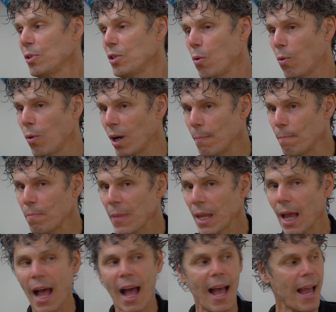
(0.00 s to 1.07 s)
to adore.
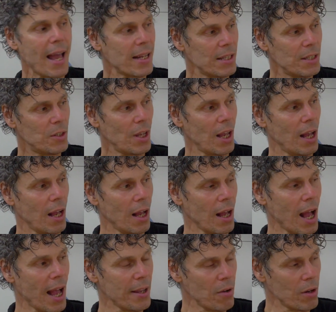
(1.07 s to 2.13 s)
Yeah. And
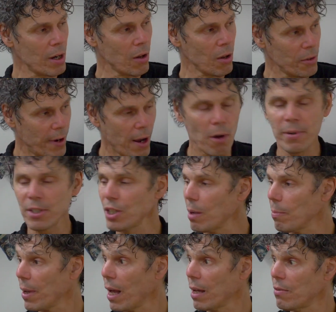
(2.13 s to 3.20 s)
I got a lot of courage
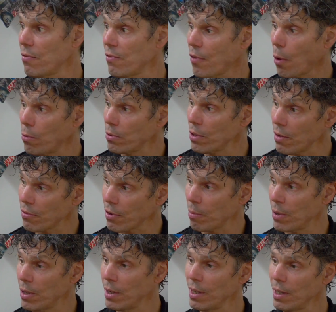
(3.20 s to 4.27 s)
up and phoned her from